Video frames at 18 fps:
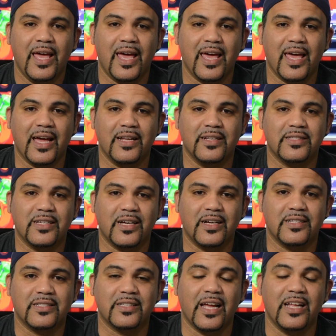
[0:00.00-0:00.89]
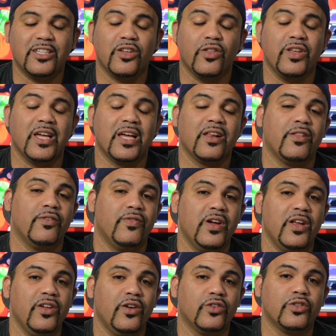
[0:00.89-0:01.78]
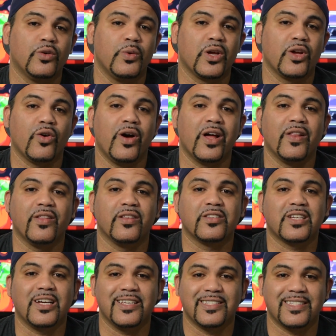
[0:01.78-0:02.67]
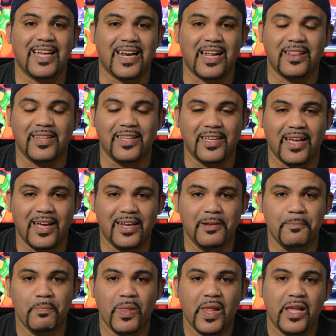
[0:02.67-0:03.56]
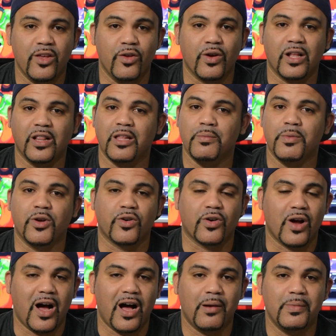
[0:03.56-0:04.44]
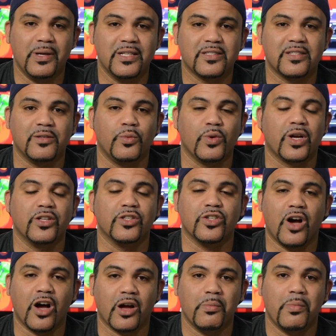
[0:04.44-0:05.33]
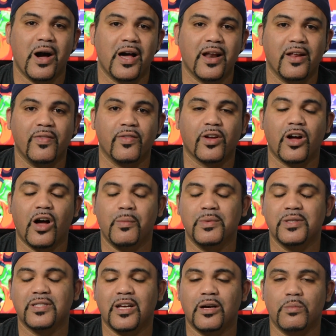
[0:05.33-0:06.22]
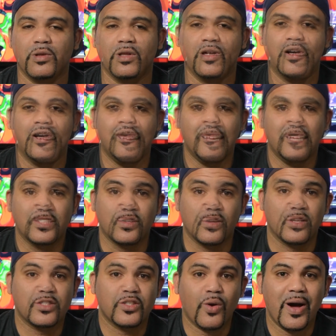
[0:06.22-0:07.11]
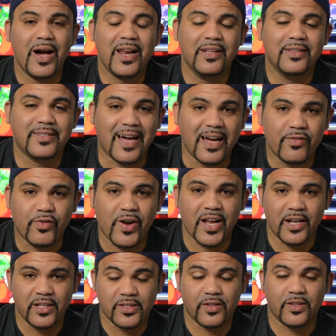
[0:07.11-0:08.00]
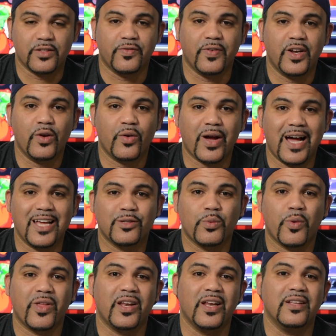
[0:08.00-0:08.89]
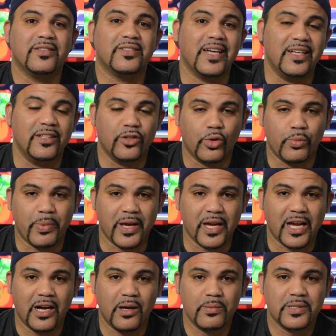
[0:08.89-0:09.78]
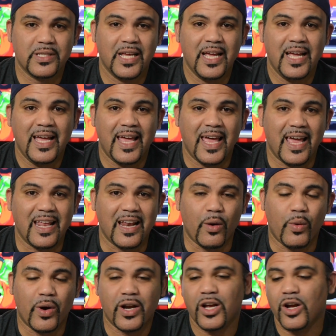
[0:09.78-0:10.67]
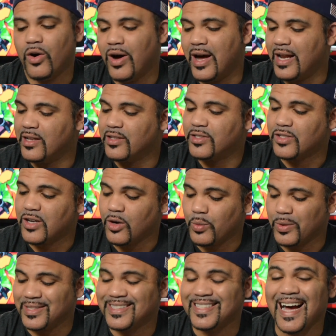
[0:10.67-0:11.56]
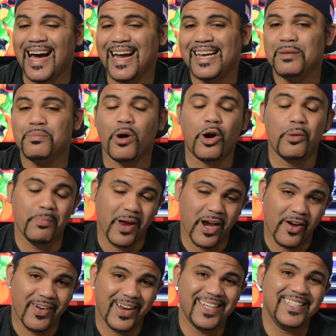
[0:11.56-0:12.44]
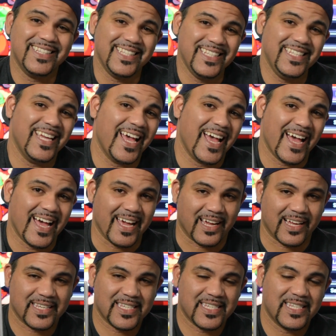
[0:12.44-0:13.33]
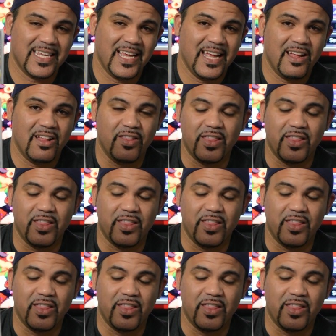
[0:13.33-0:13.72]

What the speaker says: And stay to the end of the video so we can go ahead and discuss that at the end. You can leave me your comments and we can talk about it in the comments down below. So let's go ahead and dive right into this video, guys, with the Nintendo pickups. And I want to go ahead and start with Tiny Barbarian DX.